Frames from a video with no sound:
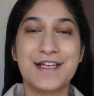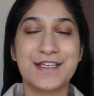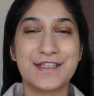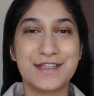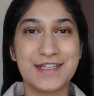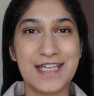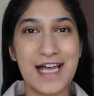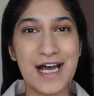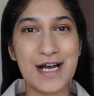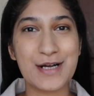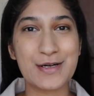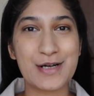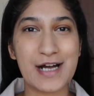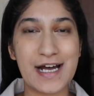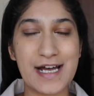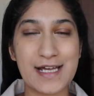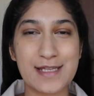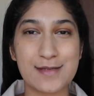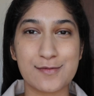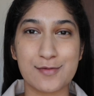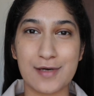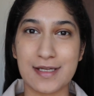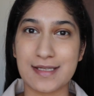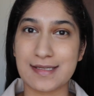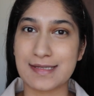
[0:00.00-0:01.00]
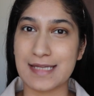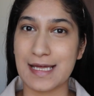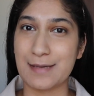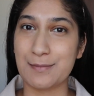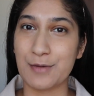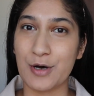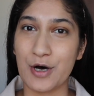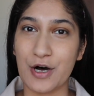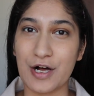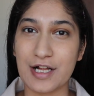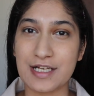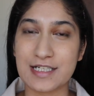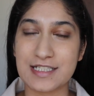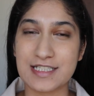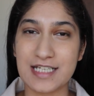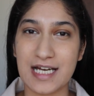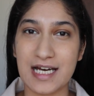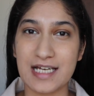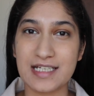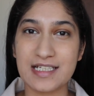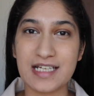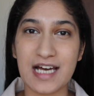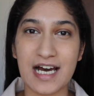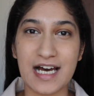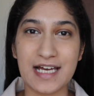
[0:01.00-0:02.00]
Now guys, once I'm all
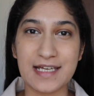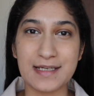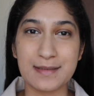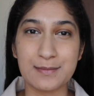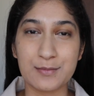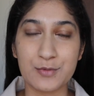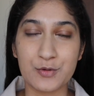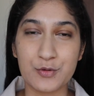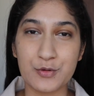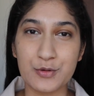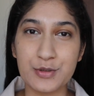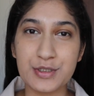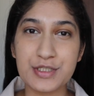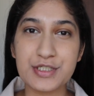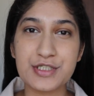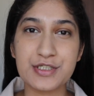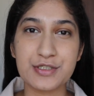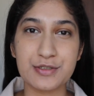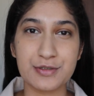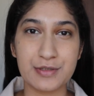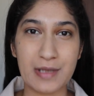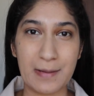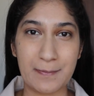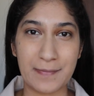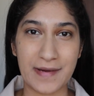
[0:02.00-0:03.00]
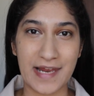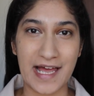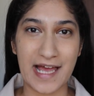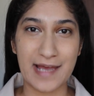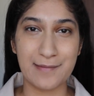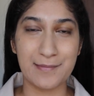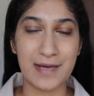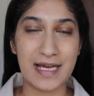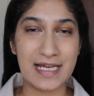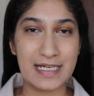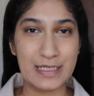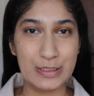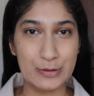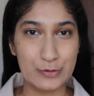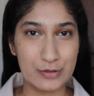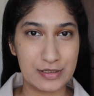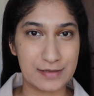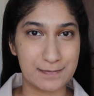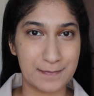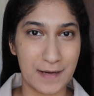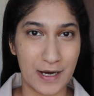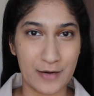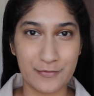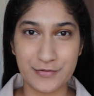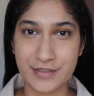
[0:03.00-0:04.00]
done, I am going to apply my
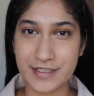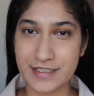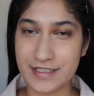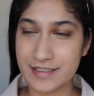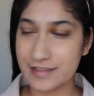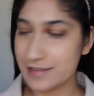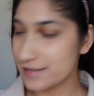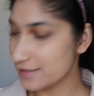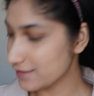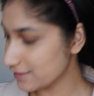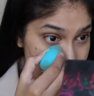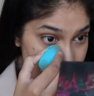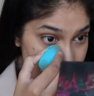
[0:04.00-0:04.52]
loose powder.